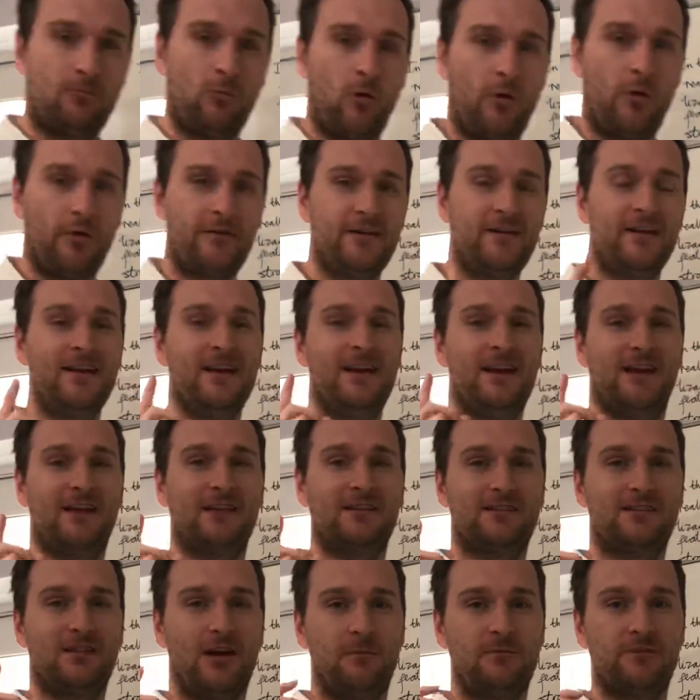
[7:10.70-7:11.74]
one in
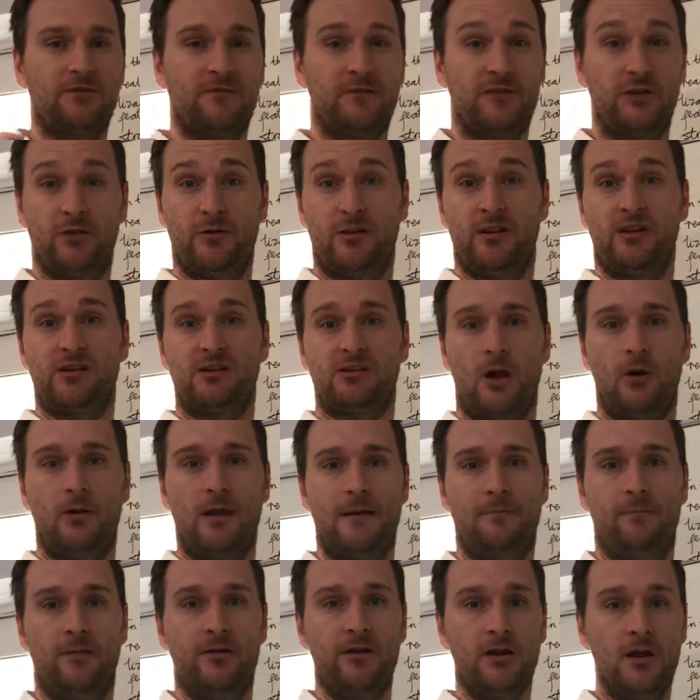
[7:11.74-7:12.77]
terms of you're doing a snow
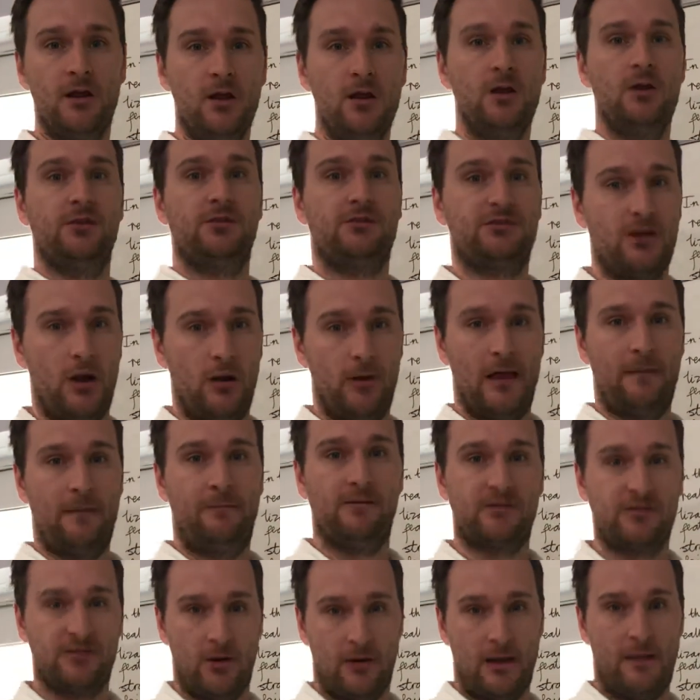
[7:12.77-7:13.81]
leopard, snow leopard,
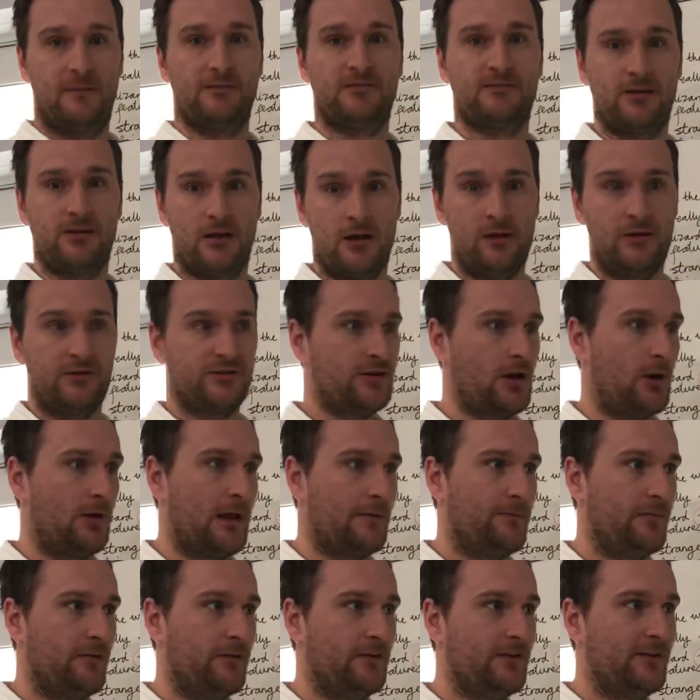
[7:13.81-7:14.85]
snow leopard, snow
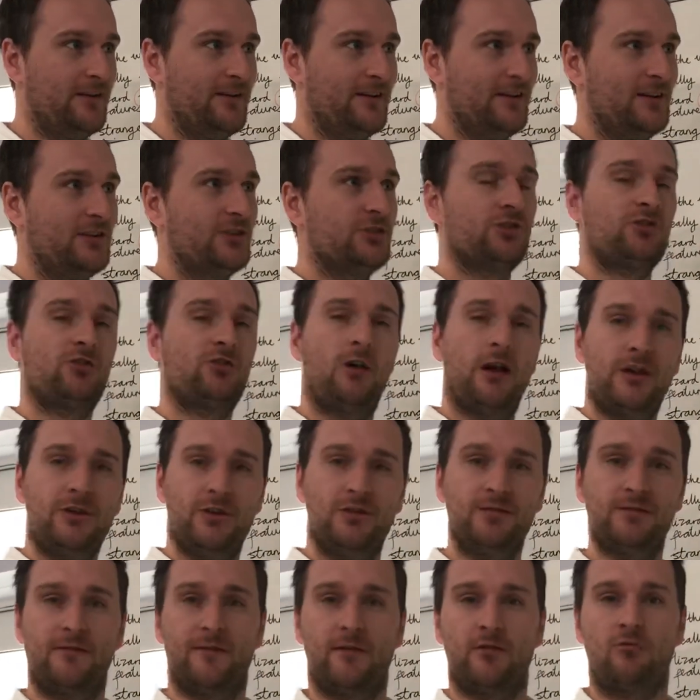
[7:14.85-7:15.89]
leopard, try and
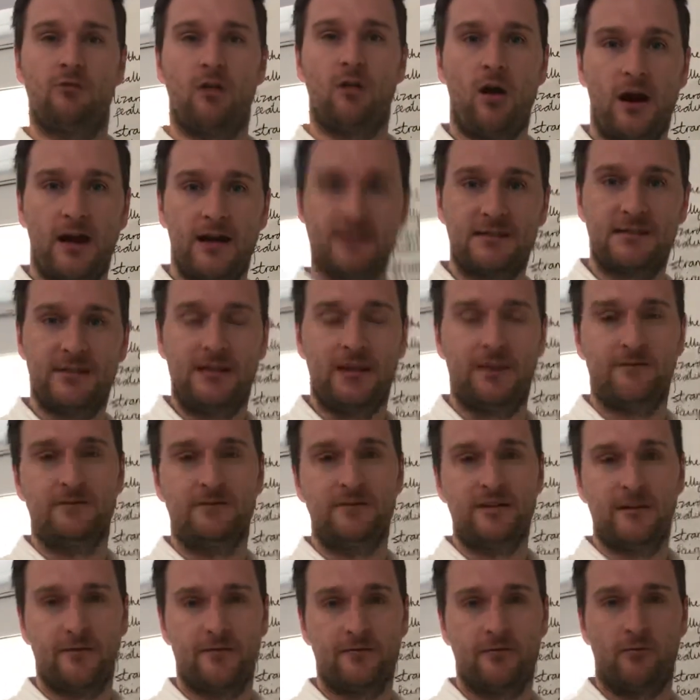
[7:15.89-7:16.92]
use a variety of
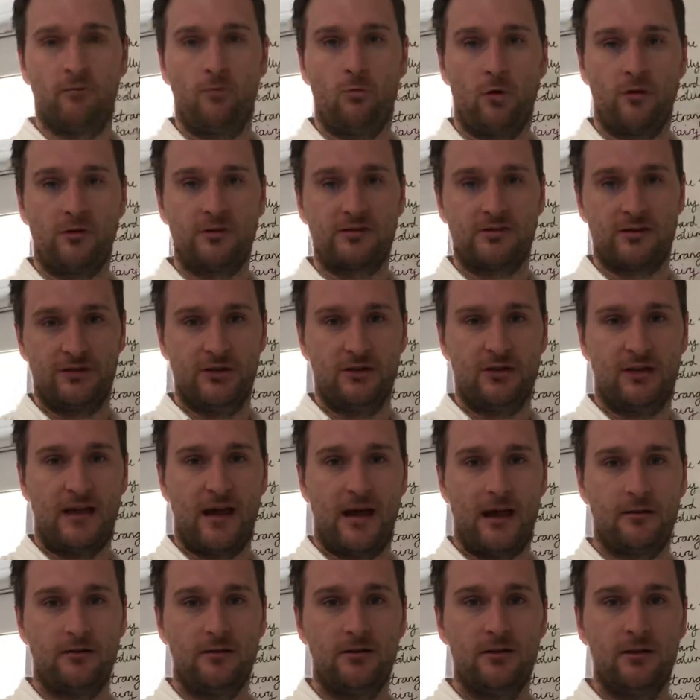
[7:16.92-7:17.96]
different ones that you
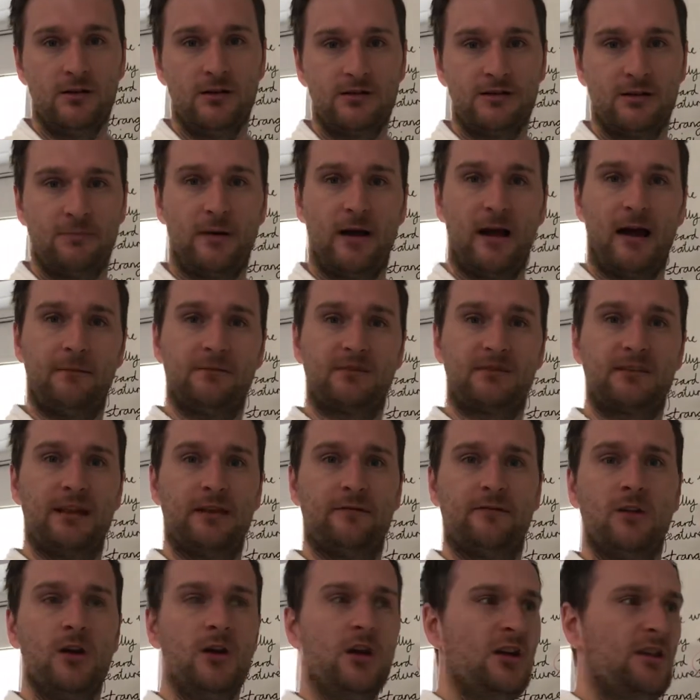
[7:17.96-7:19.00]
can to perhaps
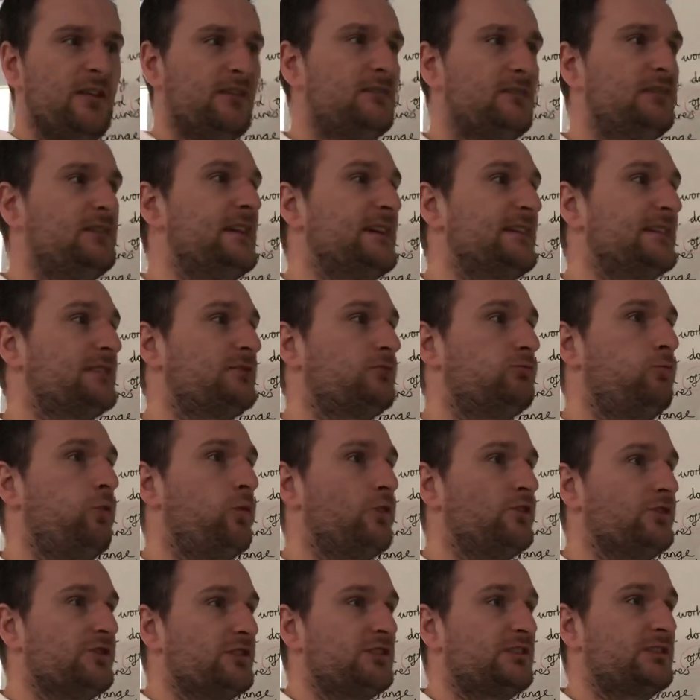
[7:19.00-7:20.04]
give this
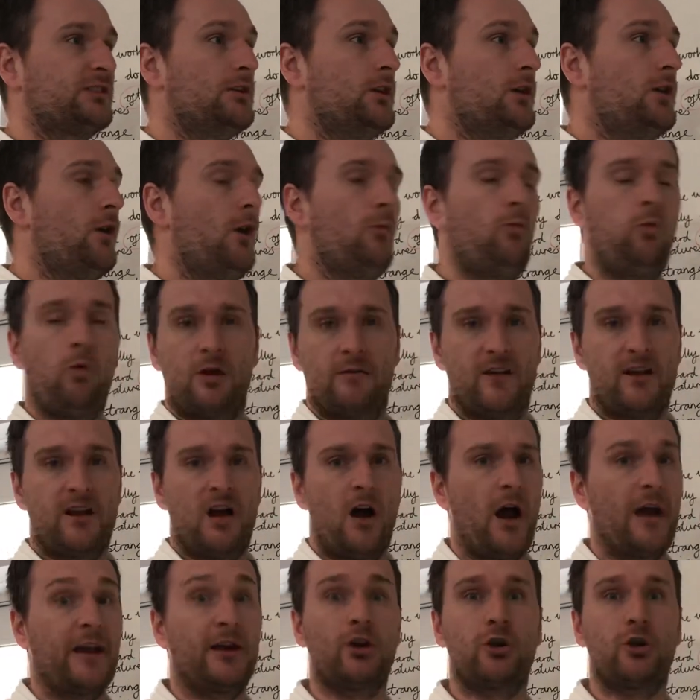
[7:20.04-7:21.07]
once
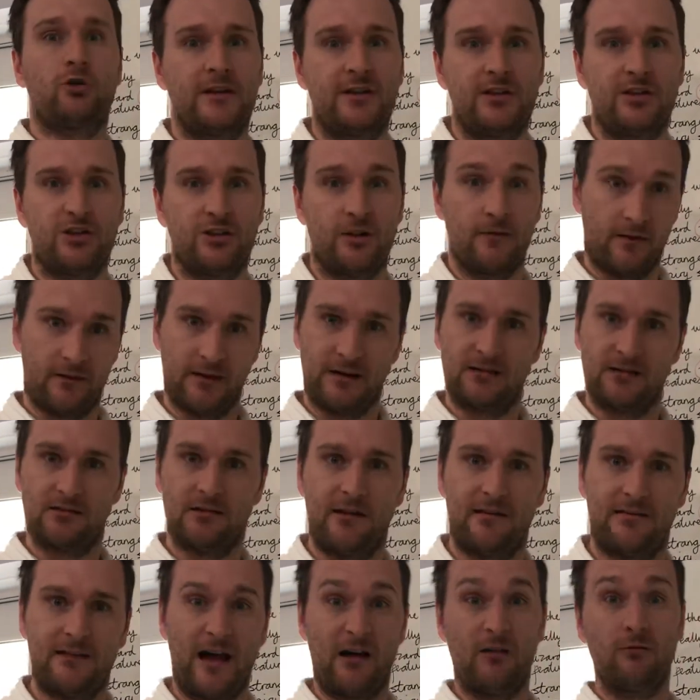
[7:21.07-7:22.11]
one-of-a-kind creature and things
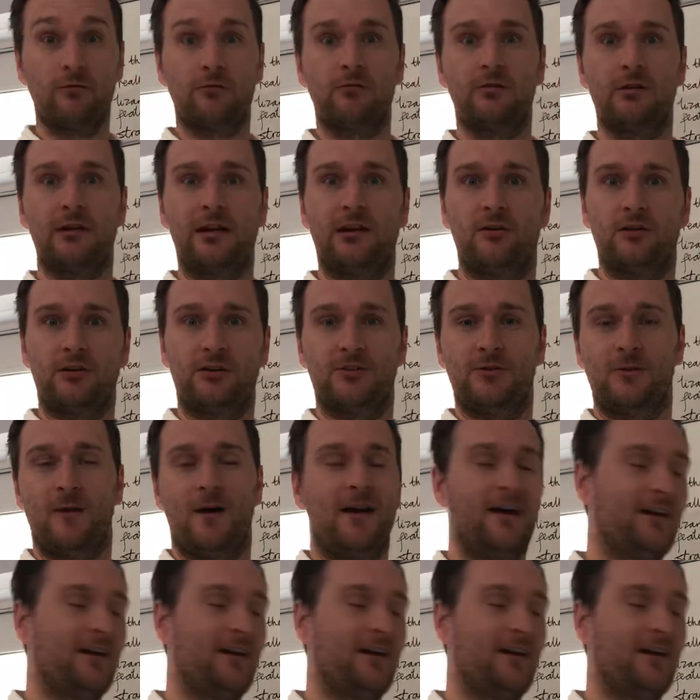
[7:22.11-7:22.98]
like that. Really look to